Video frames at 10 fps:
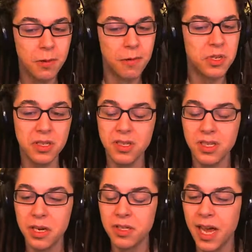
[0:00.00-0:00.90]
them just
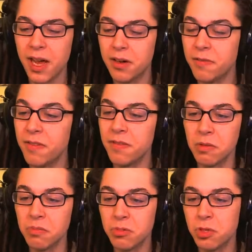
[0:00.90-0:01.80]
settle down
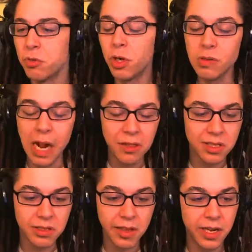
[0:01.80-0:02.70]
sooner rather
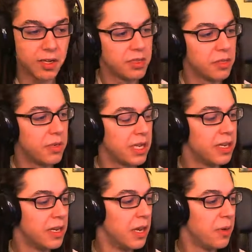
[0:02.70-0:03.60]
than later so we
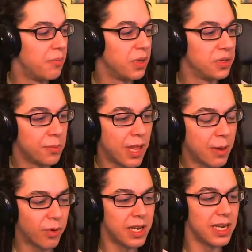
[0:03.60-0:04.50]
can build some of
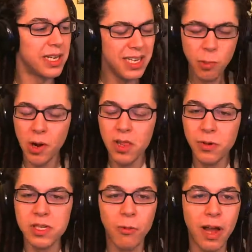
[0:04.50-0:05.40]
that brand idea. That's part of the
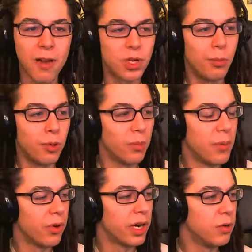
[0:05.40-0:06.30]
reason why I have trouble
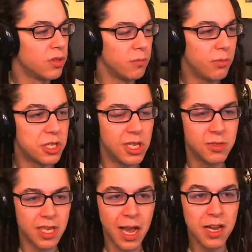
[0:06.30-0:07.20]
remembering who's on which
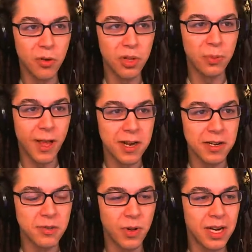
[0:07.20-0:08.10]
teams. I know the
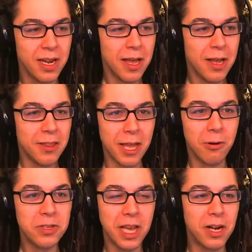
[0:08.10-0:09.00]
players, but they
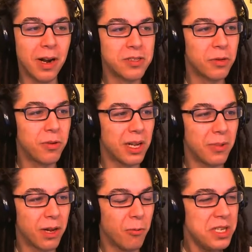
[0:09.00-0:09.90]
rotate around so quick.
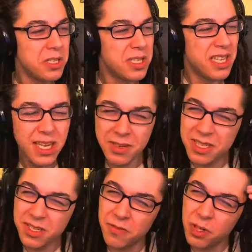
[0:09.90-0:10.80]
I'm like, which team?
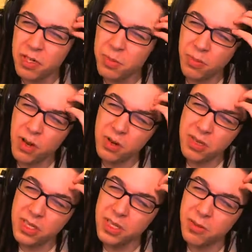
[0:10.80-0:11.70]
Is this Veritas Pro?
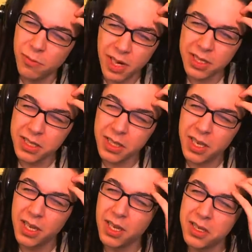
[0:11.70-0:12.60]
Is this Rock's
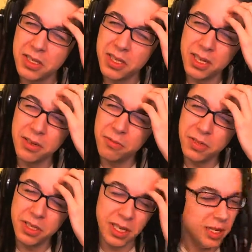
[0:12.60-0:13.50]
Kiss? I don't
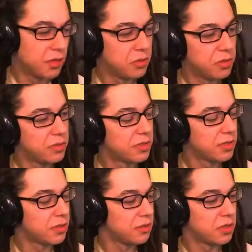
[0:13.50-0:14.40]
really know
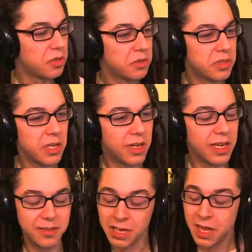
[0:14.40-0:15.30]
who's who.
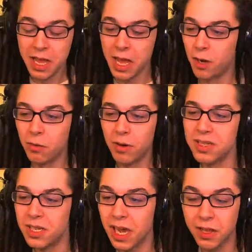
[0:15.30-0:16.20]
So it all
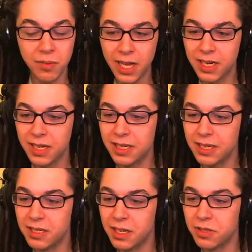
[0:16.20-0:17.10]
runs together, man.
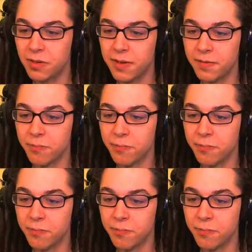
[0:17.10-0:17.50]
I don't know. It's rough.